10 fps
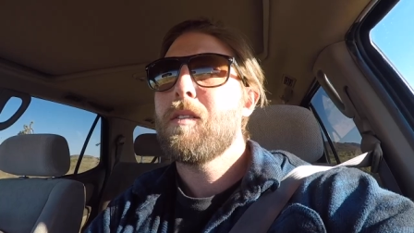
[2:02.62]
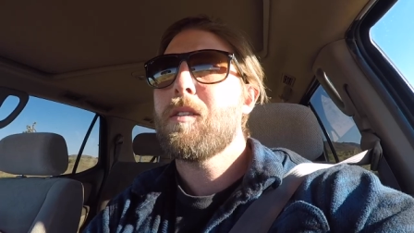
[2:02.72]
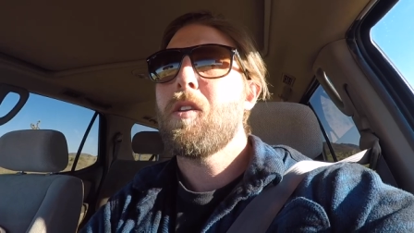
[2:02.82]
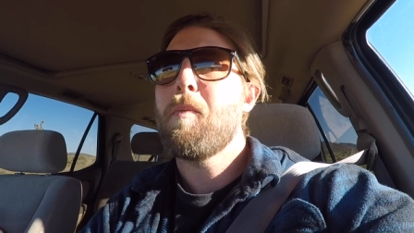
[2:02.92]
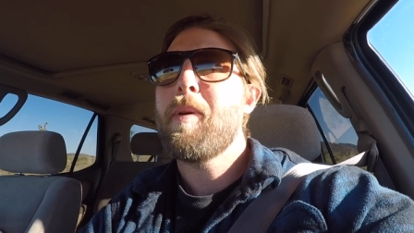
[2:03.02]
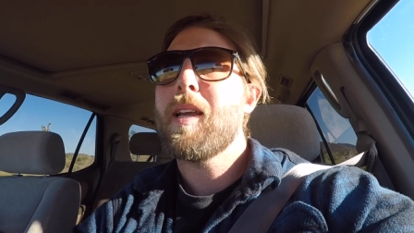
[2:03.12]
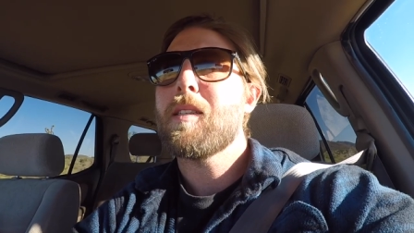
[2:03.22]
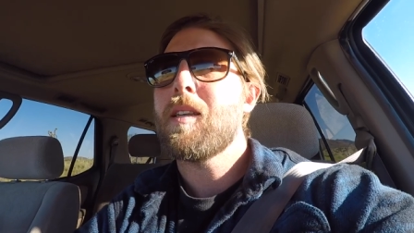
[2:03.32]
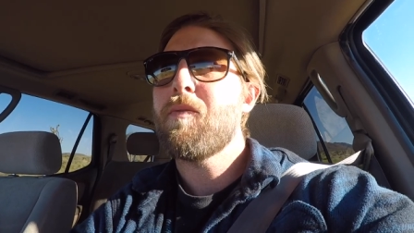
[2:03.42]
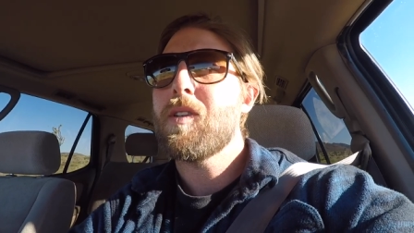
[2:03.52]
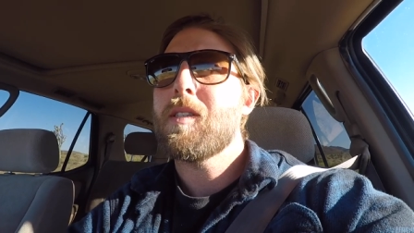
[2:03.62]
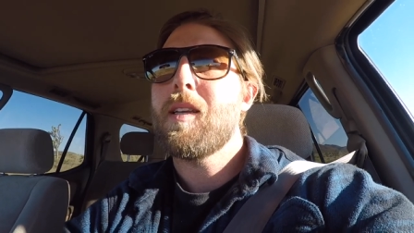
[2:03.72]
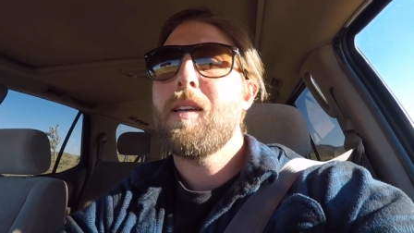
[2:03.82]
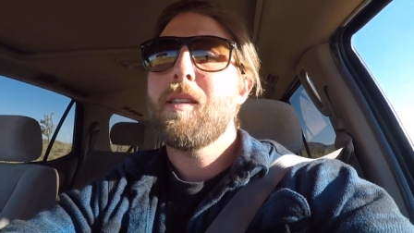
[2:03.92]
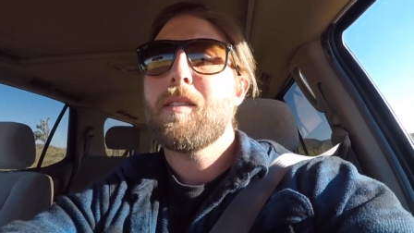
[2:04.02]
So the biggest difference
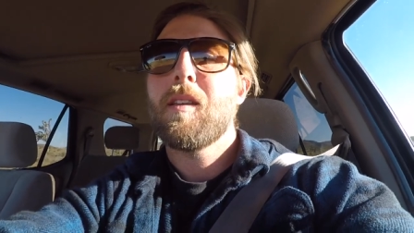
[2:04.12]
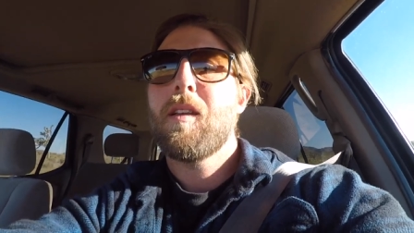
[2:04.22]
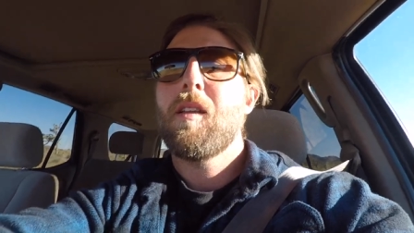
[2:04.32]
is